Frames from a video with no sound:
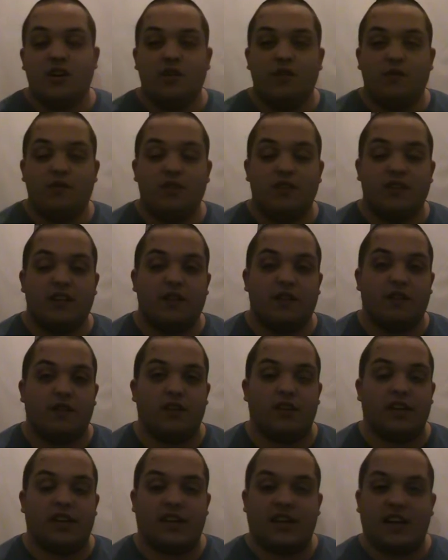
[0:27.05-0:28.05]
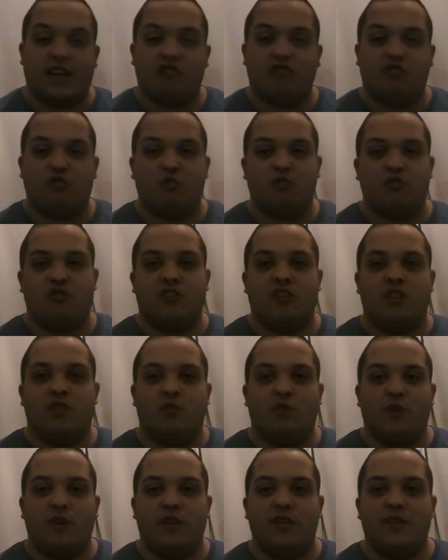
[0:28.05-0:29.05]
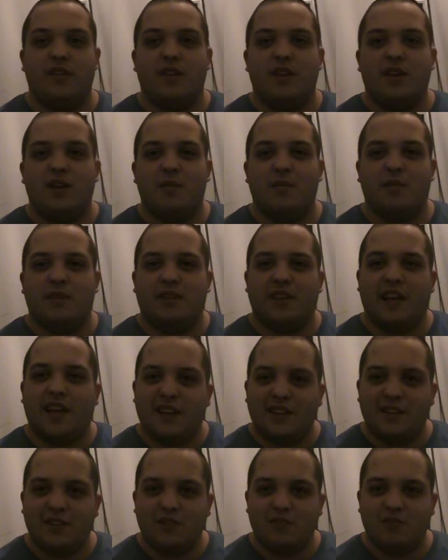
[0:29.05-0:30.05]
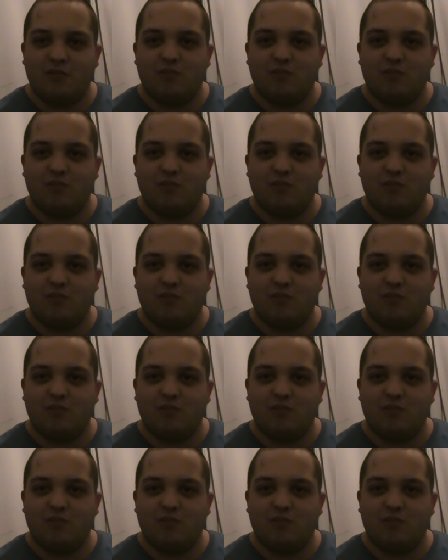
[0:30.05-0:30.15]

First, I thought Akashi was gonna win, but then